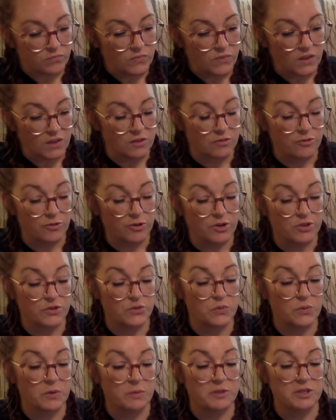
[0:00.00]
The first
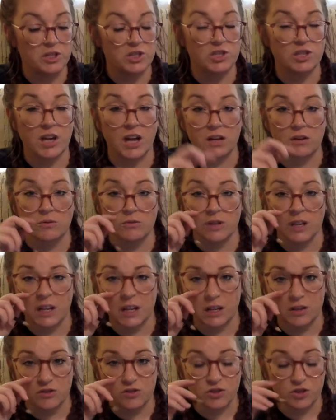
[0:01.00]
woman's shackled
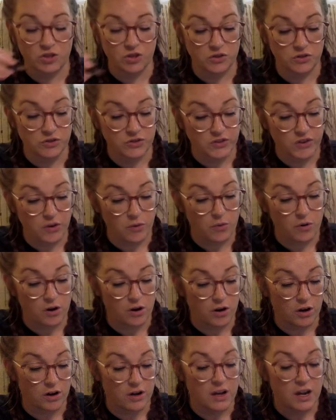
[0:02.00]
hands shook so
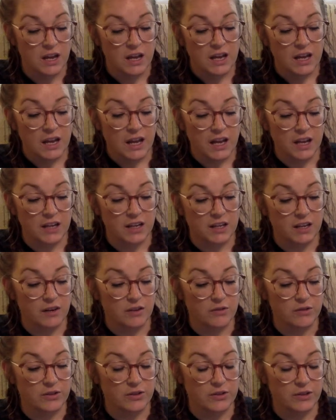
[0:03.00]
hard I could
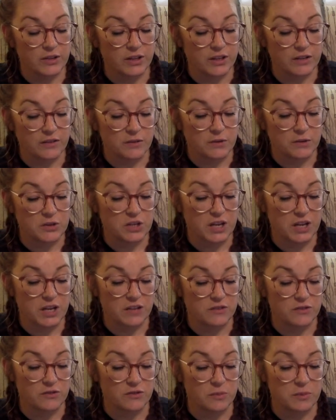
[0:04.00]
hear the clink of her
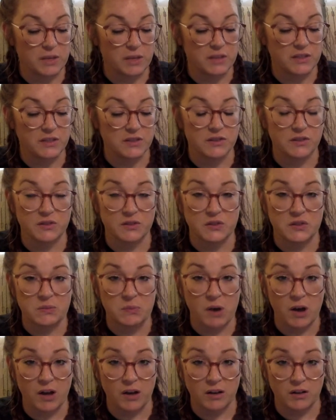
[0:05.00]
chains from my distant
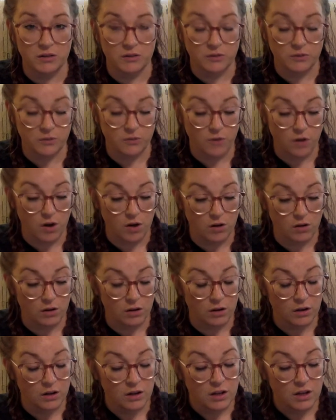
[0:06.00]
spot in the throng.
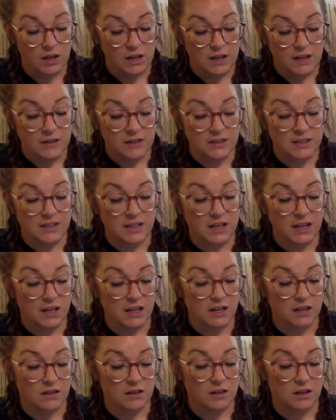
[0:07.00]
The
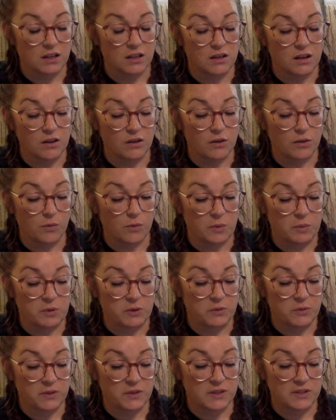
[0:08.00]
second, a younger
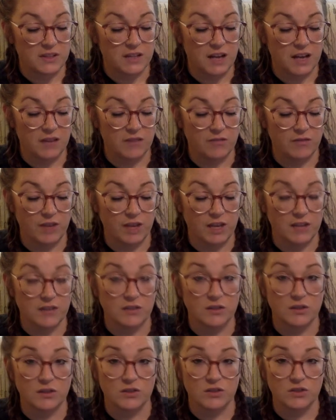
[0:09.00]
woman with a sad face
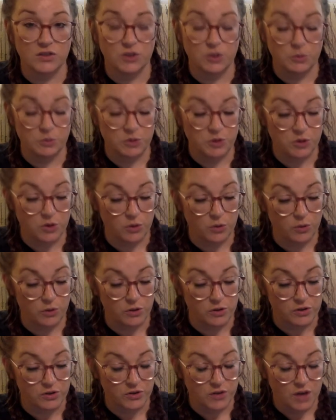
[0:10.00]
and stooped
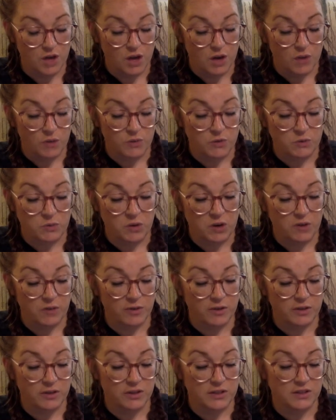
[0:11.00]
shoulders, was
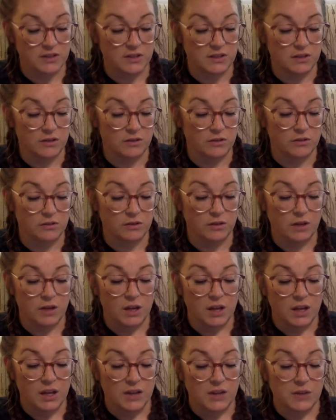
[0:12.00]
perfectly still.
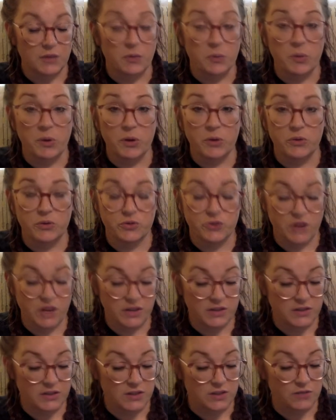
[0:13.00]
They were both
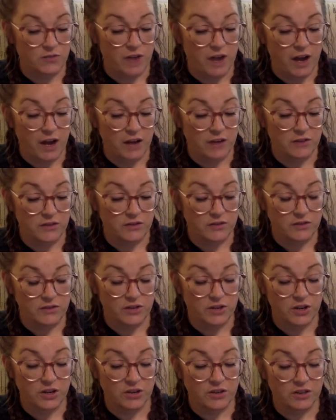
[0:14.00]
dressed in rags,
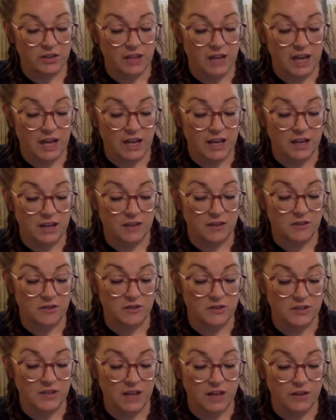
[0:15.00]
dirt caking their
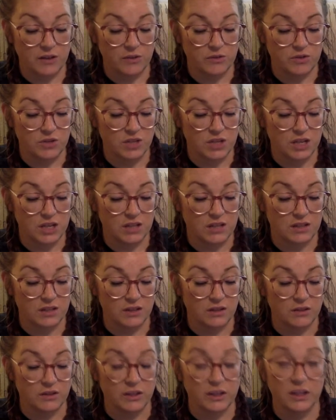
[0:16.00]
sallow cheeks and
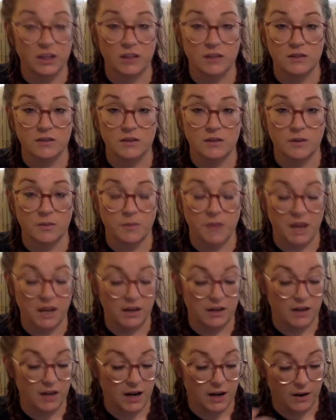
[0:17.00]
clinging to their
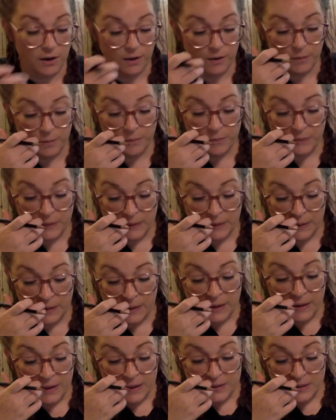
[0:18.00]
matted hair.
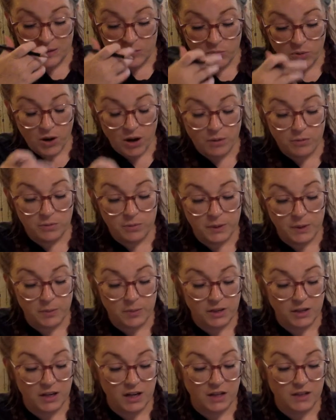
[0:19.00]
They'd probably
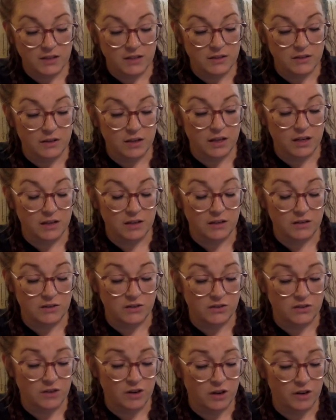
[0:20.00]
been isolated and
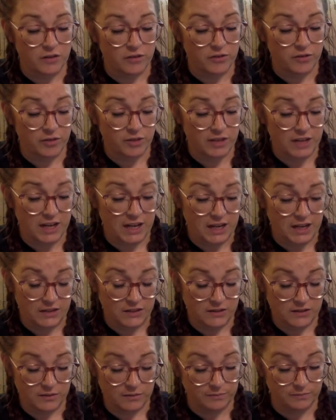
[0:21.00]
starved for
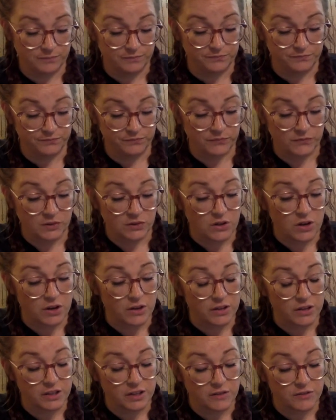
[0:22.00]
days. long
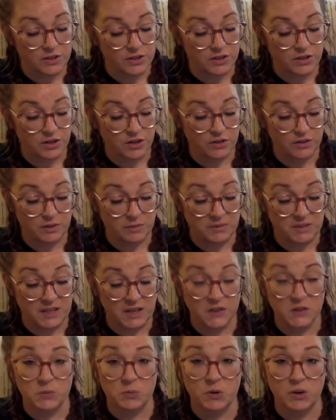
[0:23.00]
enough to turn them
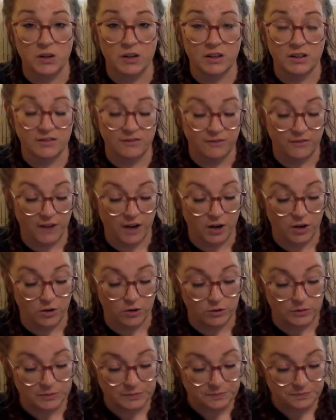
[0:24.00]
desperate and
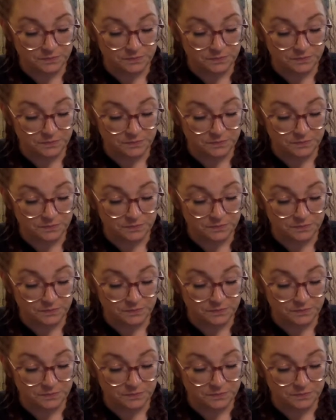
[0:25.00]
feral.